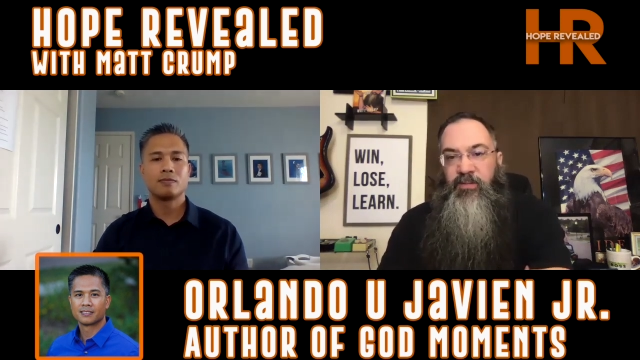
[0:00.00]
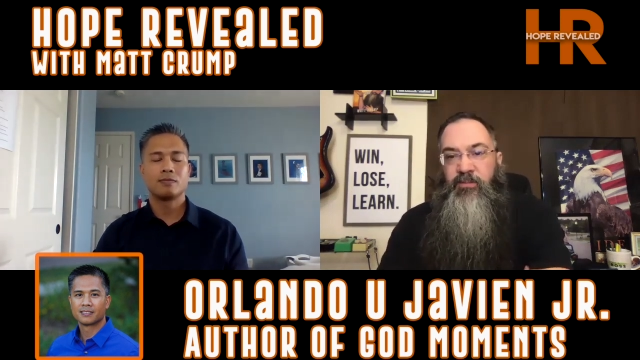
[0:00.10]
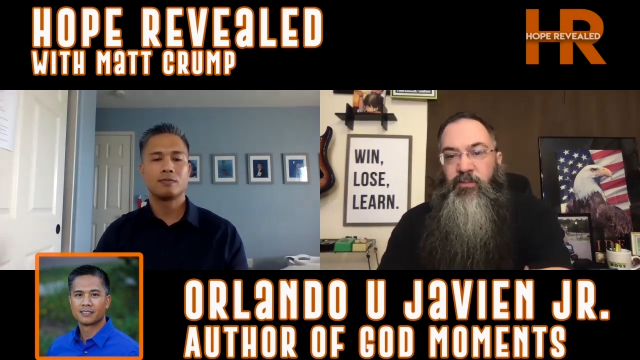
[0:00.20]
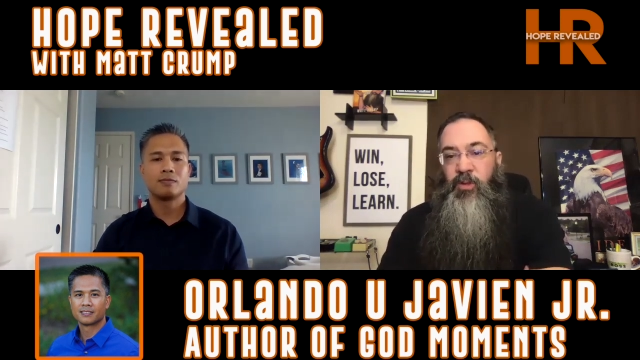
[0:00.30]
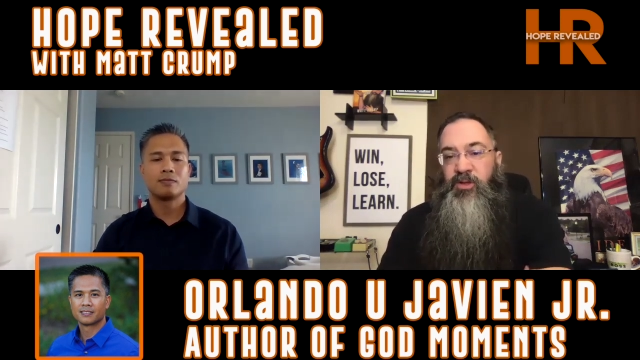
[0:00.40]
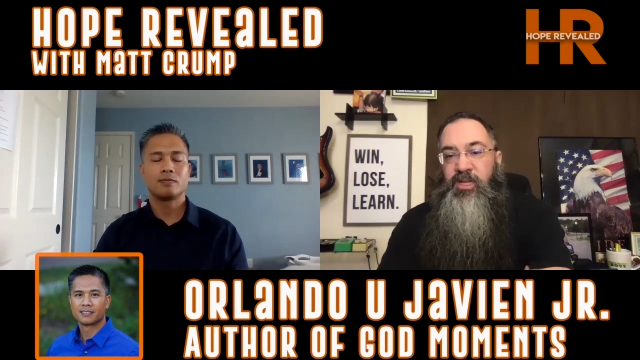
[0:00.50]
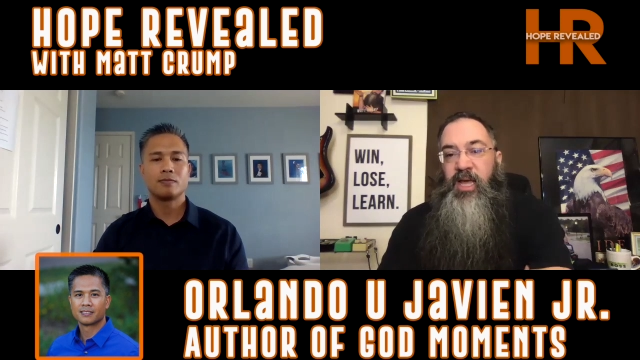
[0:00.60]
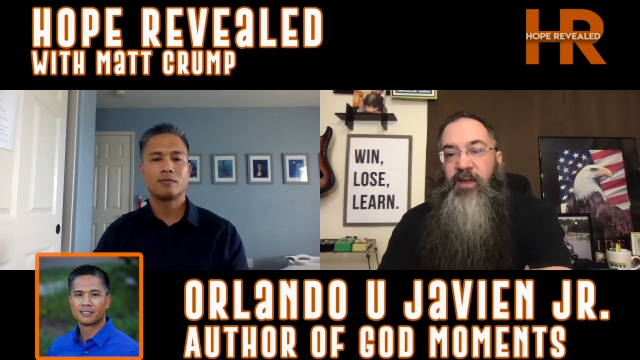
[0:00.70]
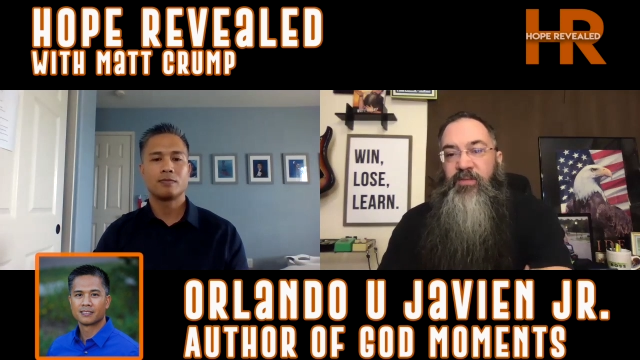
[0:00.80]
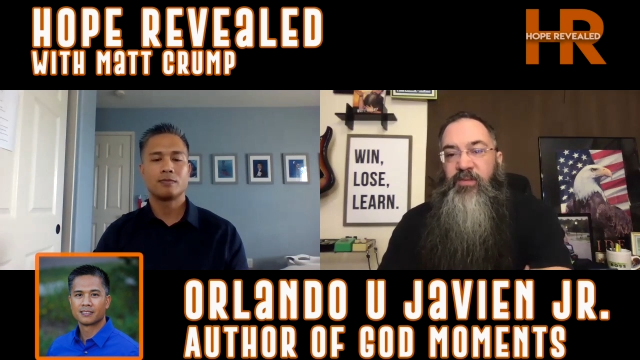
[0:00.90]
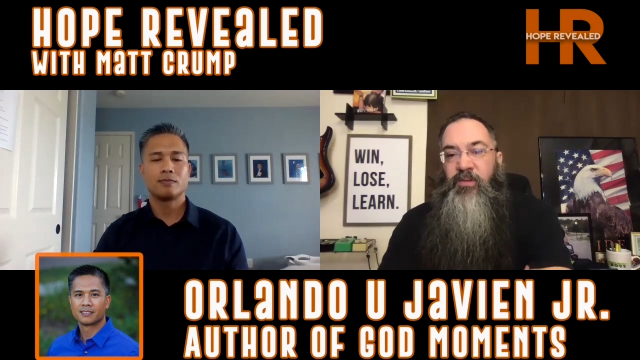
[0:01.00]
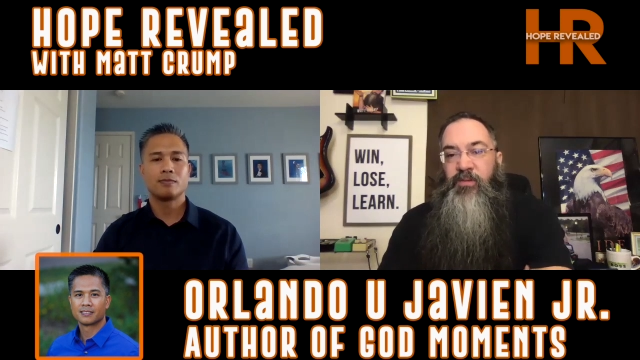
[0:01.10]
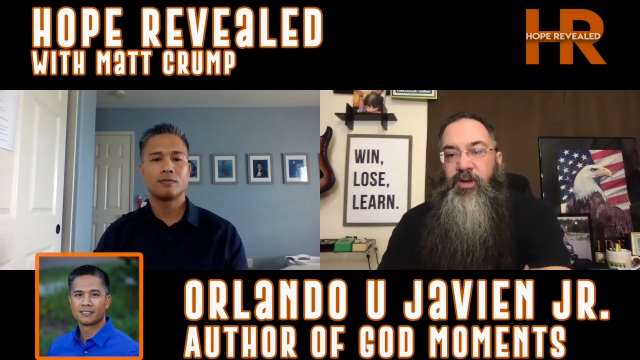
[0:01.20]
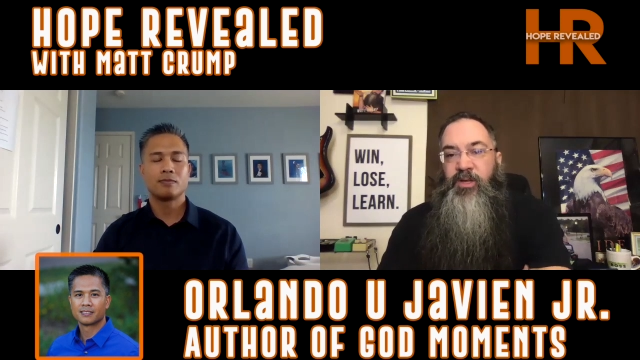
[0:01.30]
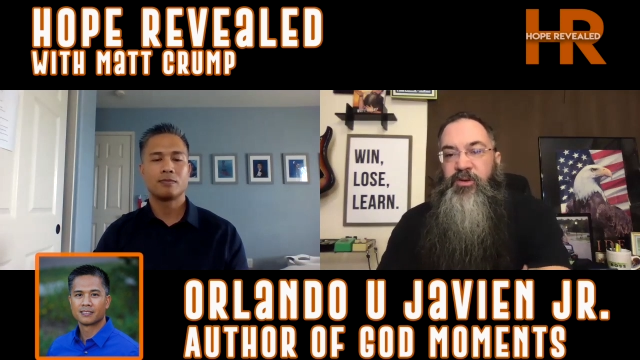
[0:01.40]
Speaker 1: there's a lot of
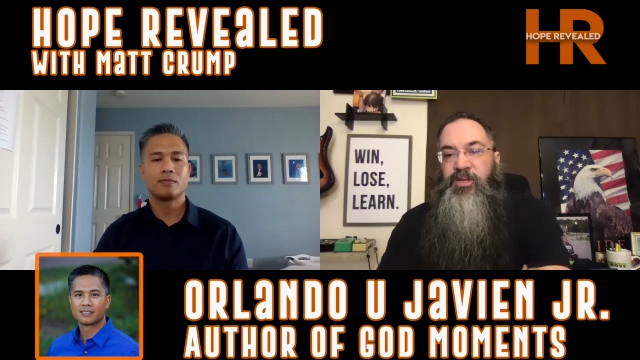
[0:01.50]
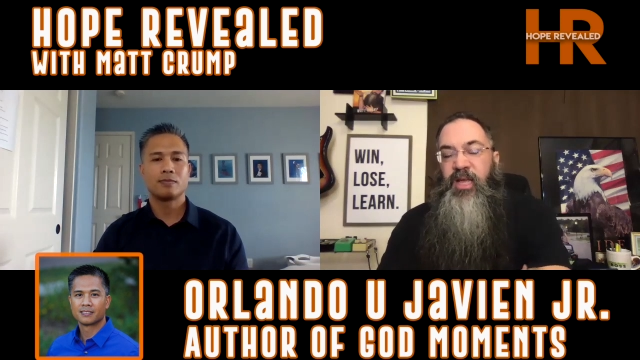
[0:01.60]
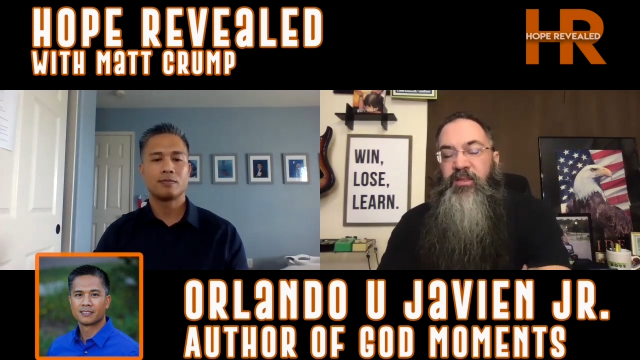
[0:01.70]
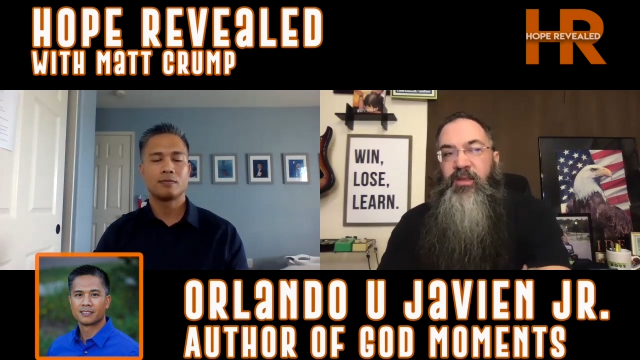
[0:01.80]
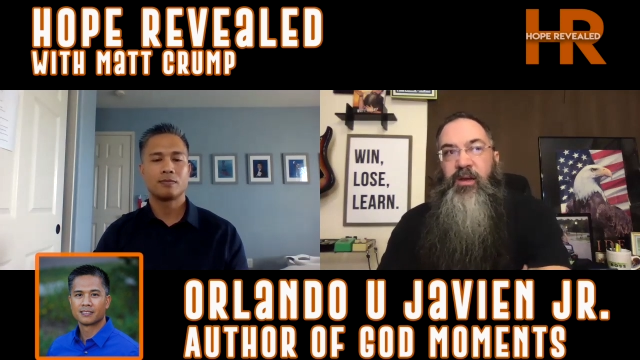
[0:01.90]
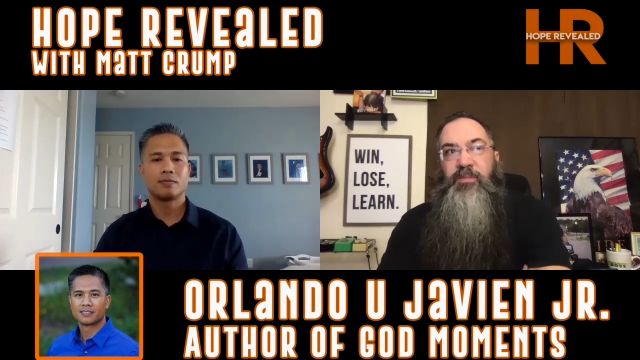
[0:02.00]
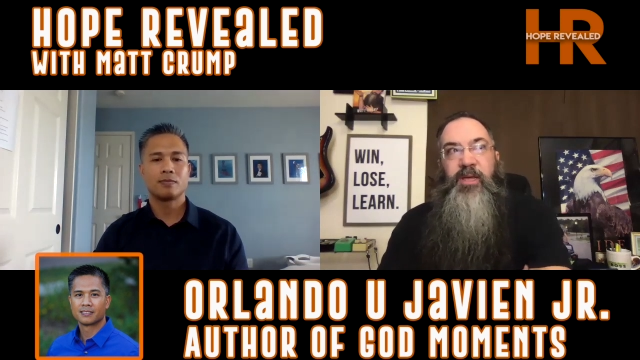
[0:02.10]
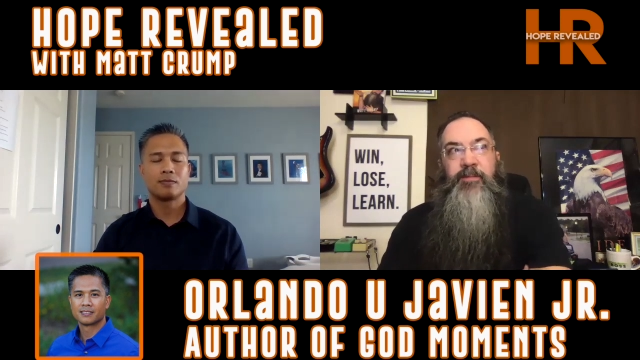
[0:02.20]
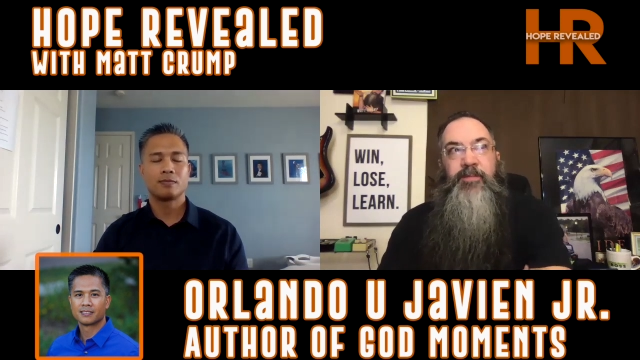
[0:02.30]
research out there, but